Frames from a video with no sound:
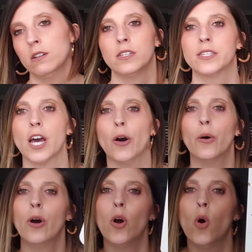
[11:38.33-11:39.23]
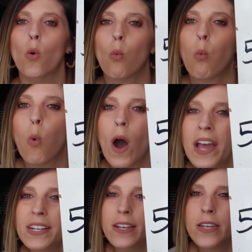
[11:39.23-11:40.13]
So
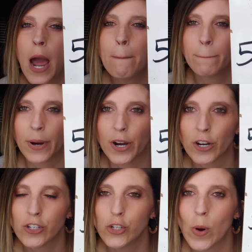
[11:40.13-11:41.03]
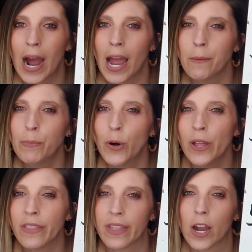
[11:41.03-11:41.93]
what number do I
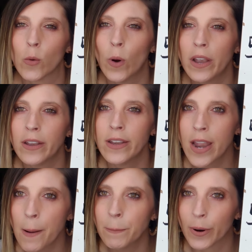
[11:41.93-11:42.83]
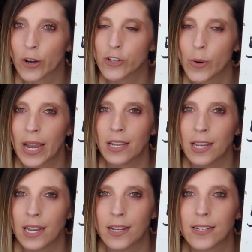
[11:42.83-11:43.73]
put there? What number do I
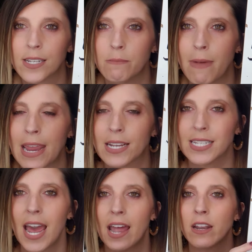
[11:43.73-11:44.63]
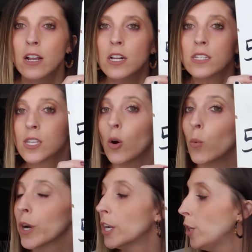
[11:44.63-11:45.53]
need to make 10? So
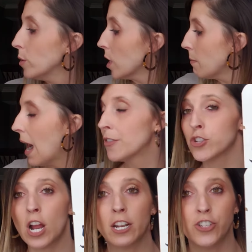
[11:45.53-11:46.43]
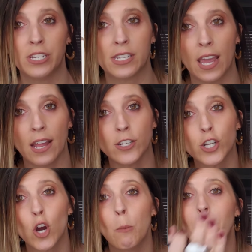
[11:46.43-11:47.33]
we're gonna use our math strategies again
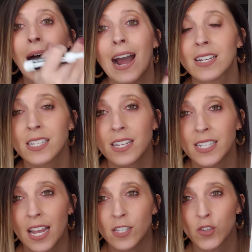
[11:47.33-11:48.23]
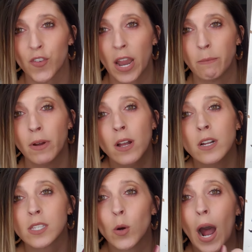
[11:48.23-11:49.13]
to go back to the 10's frame.
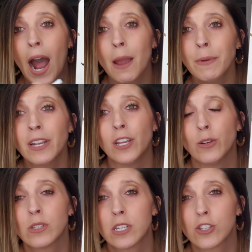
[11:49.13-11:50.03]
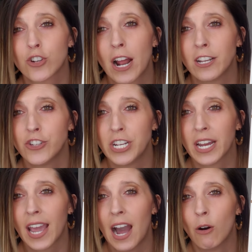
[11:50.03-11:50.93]
So I'm gonna use the strategy to
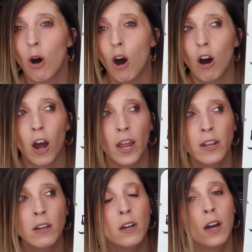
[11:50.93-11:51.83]
count on.